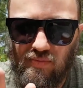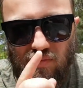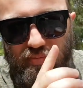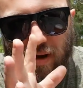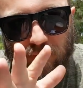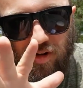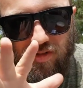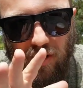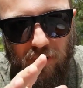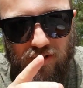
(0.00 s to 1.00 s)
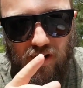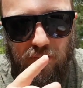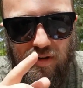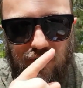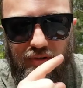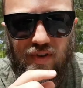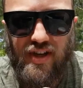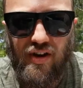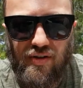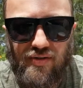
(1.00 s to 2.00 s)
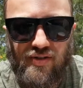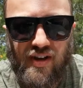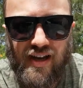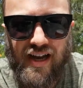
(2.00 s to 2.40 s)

maybe not side-by-side, but two videos